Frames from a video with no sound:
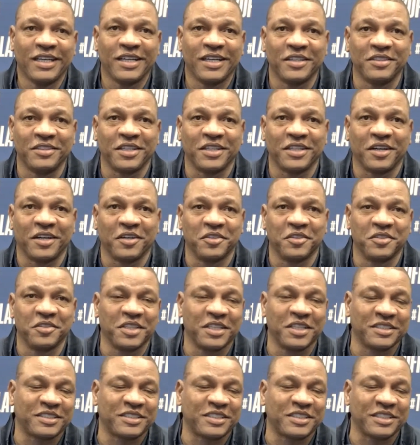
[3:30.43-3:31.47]

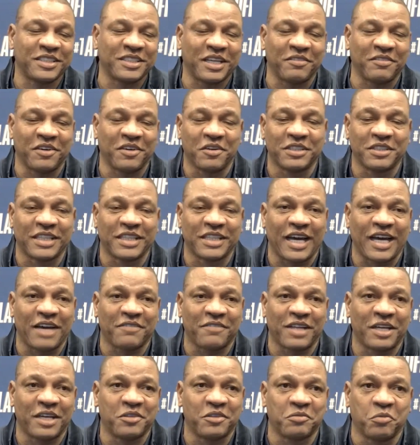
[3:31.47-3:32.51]
I've always laughed,
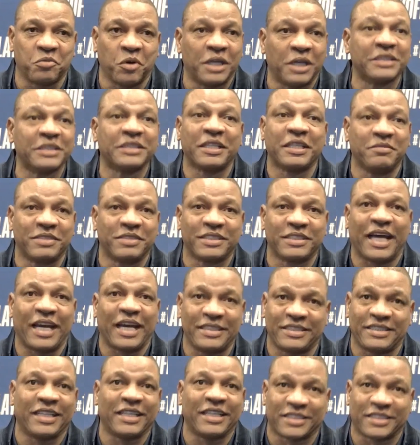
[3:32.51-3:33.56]
like, one team is
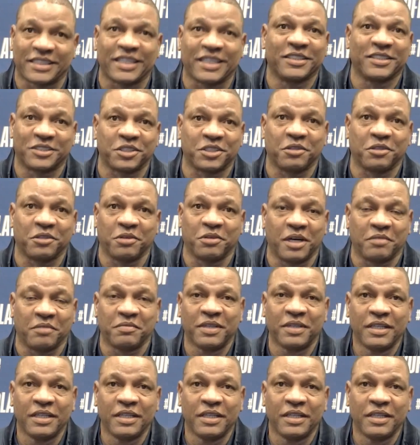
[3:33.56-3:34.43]
not just going to show up.